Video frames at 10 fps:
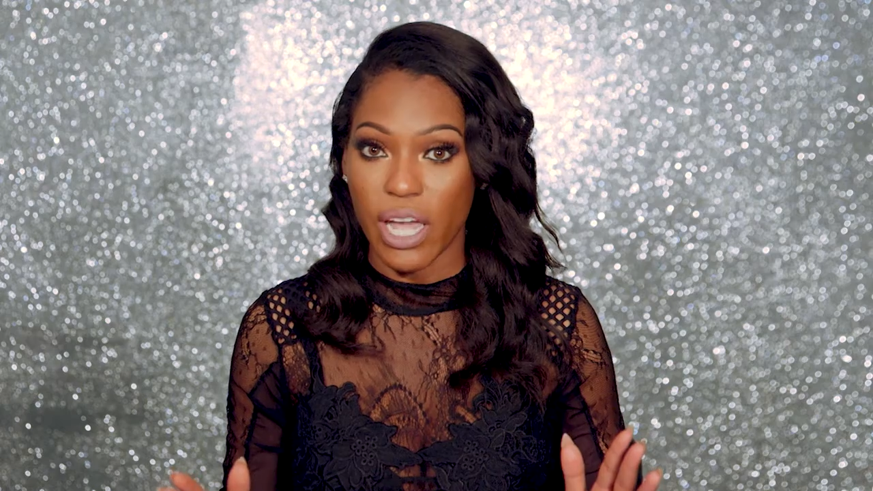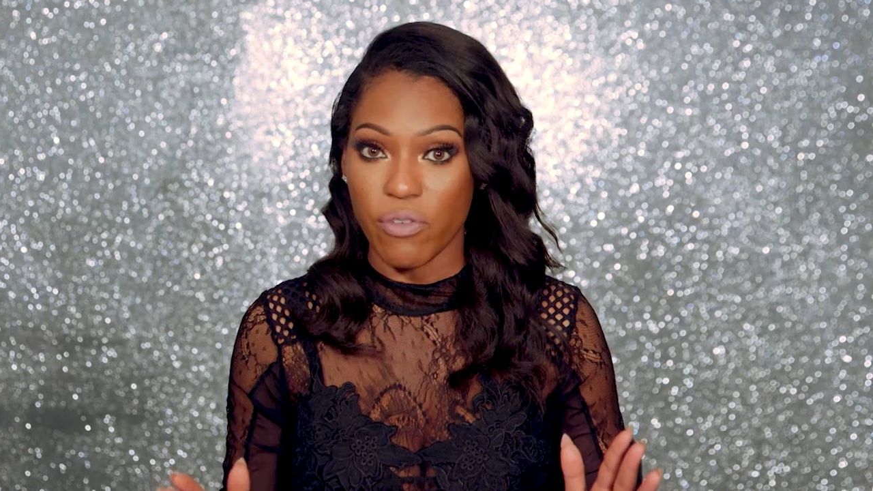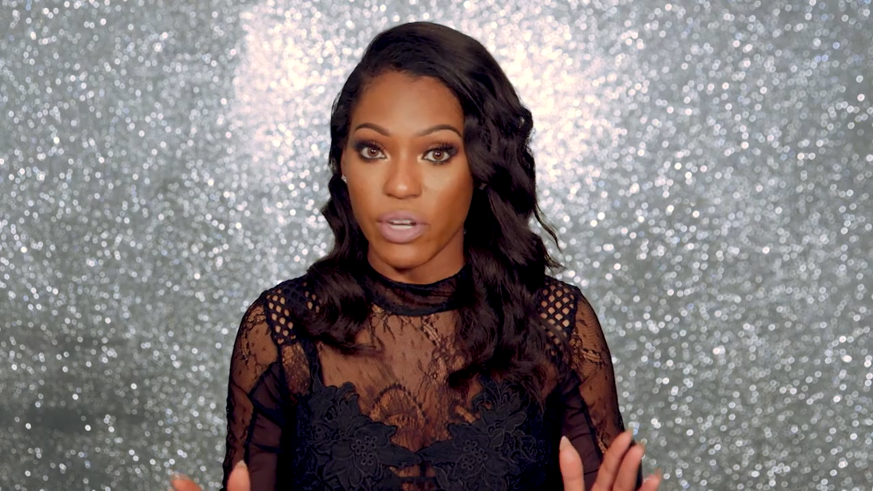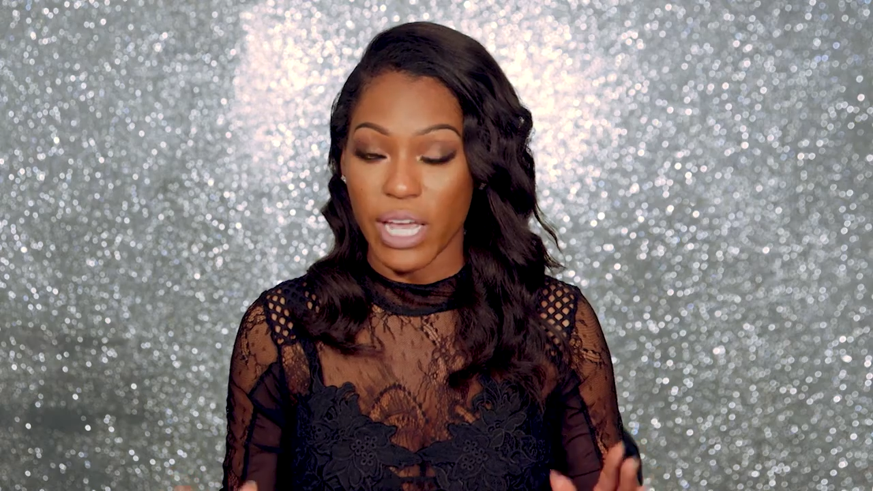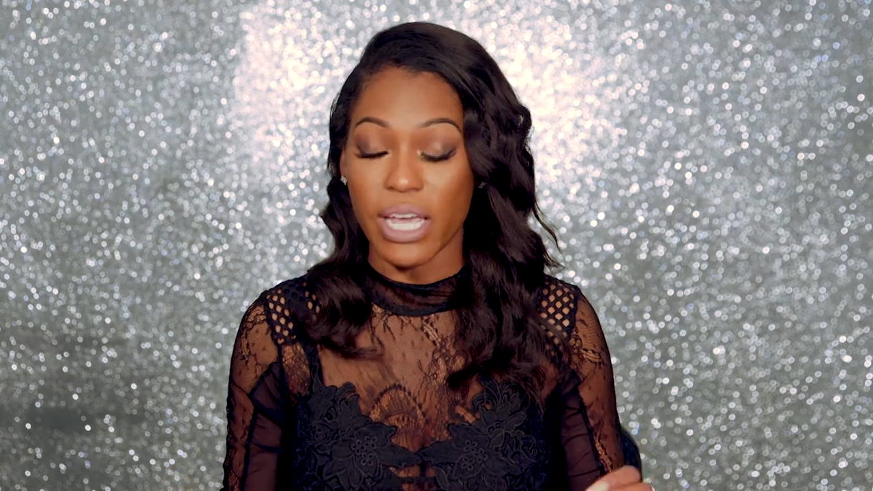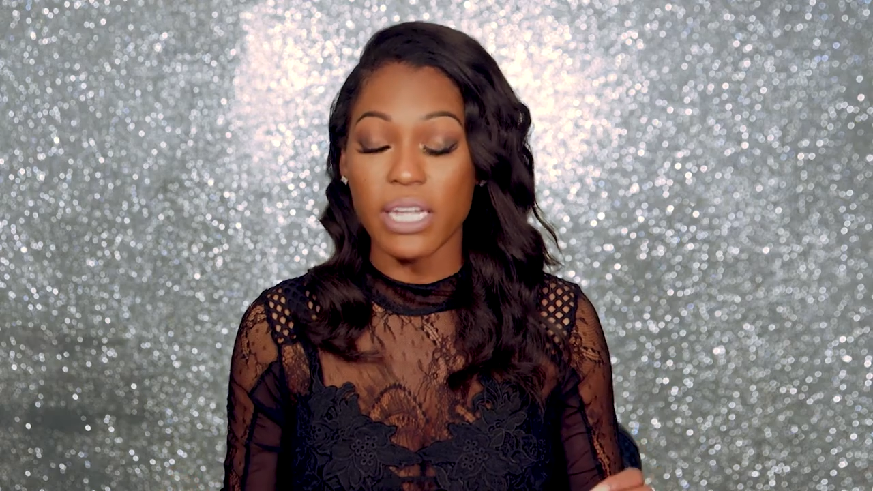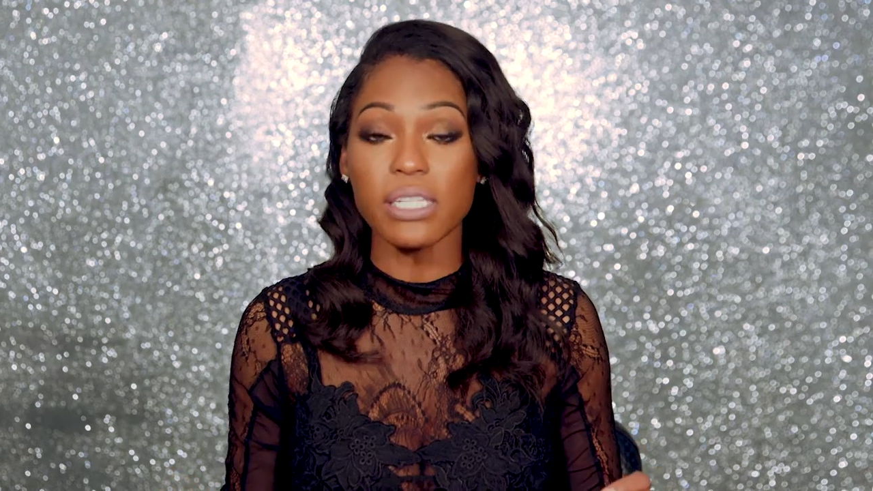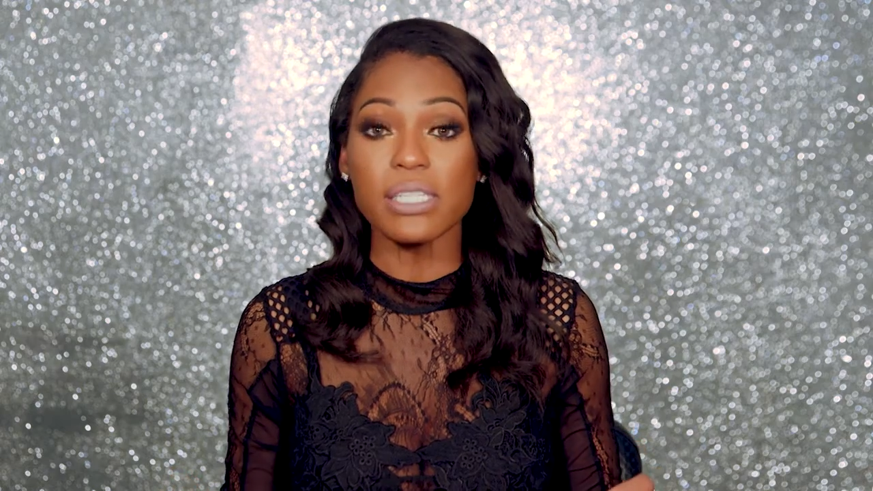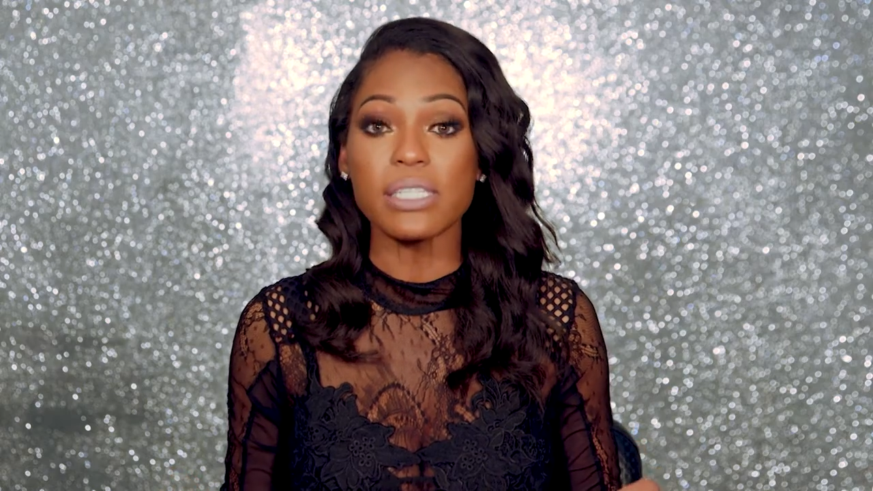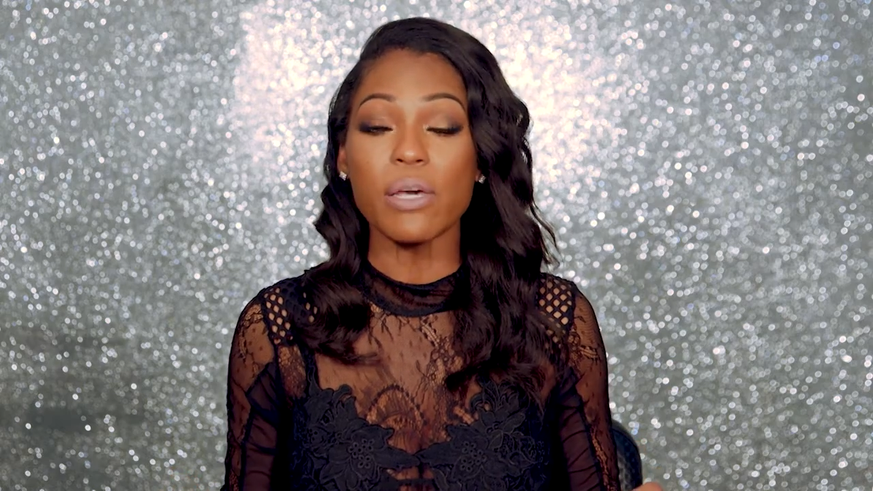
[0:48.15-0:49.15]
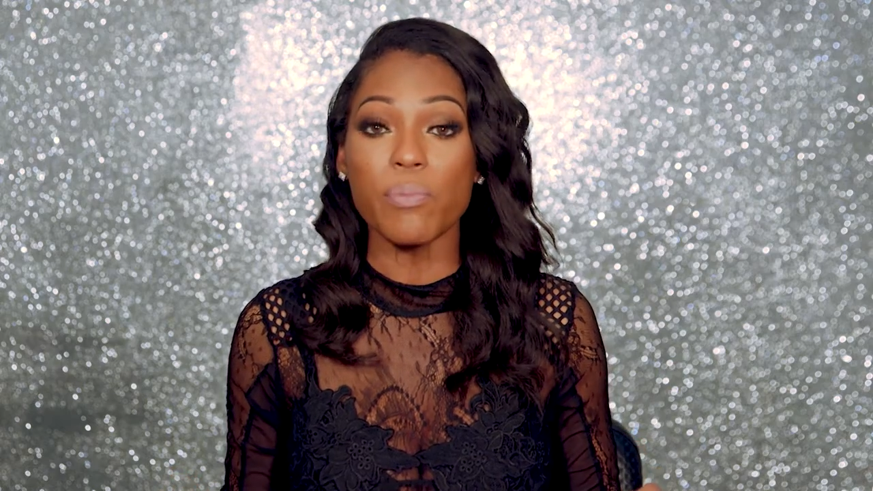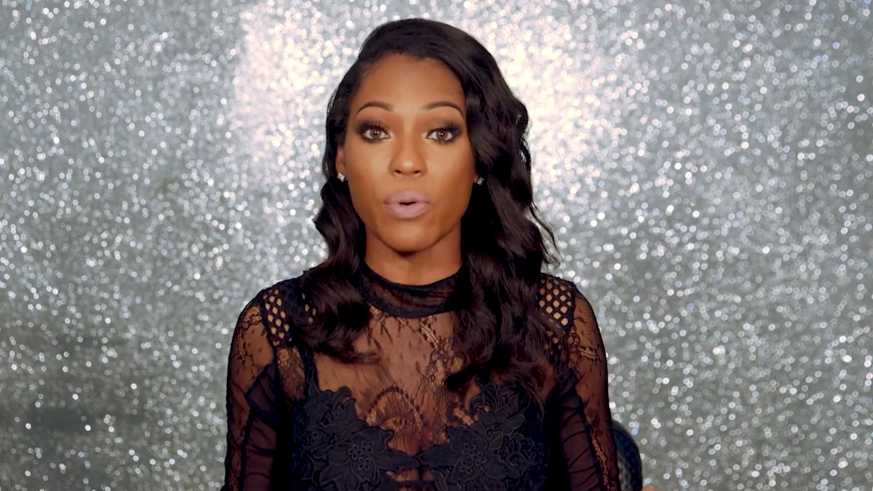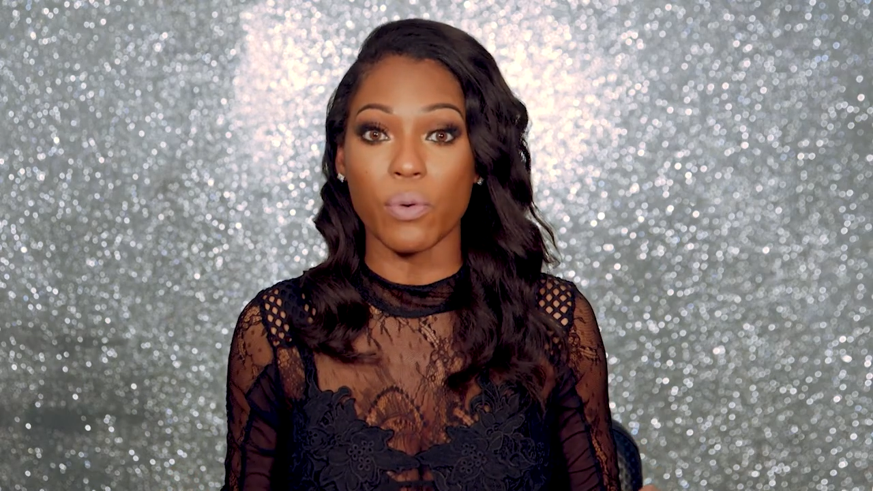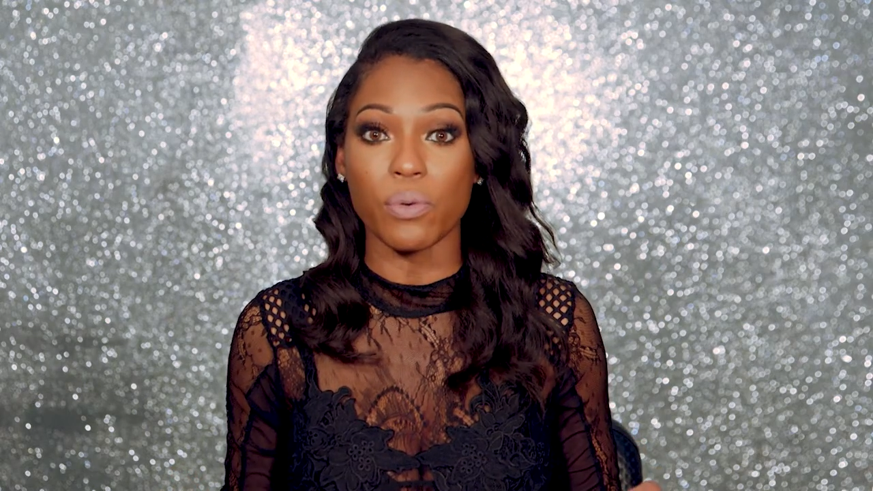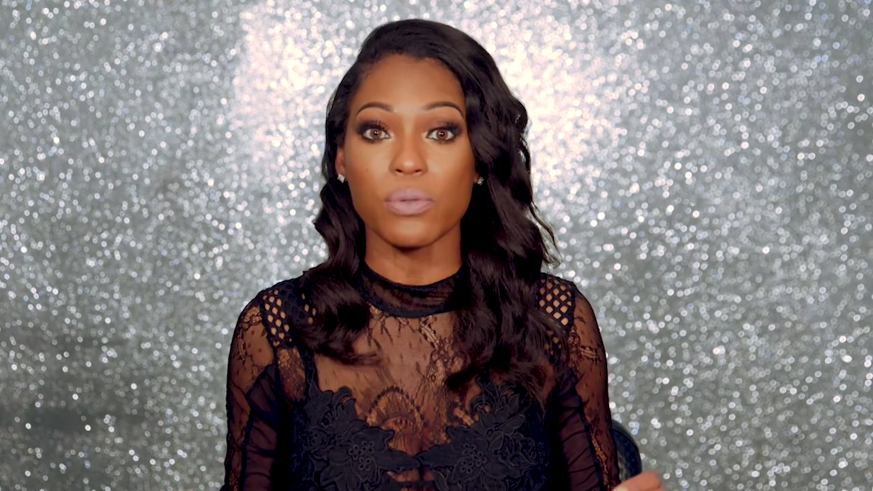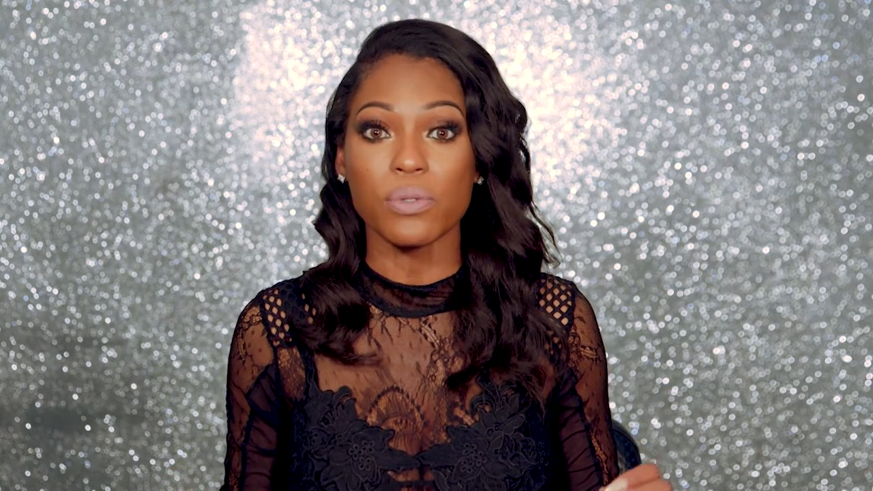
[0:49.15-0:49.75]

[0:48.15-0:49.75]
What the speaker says: every day in a simple